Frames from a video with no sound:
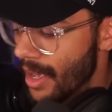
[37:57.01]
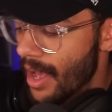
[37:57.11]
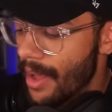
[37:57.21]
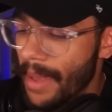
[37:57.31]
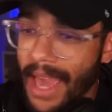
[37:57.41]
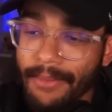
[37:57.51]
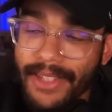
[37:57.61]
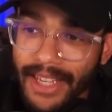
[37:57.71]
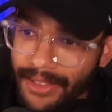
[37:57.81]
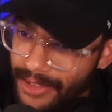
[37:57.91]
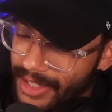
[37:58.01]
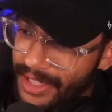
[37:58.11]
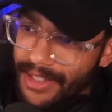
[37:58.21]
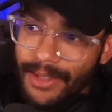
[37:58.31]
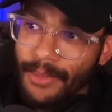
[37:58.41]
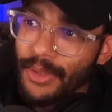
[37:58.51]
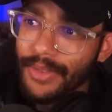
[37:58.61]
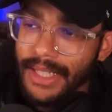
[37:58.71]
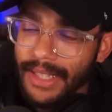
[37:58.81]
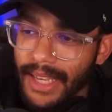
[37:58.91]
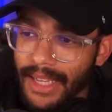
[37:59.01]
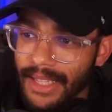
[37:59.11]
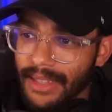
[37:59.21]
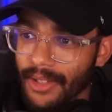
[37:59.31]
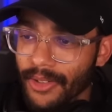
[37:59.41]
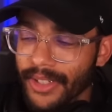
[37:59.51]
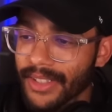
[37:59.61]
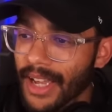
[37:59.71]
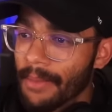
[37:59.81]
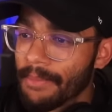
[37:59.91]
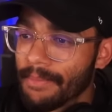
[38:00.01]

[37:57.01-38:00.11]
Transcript: Um, Adam Sandler's kids in the movie, they learned to stop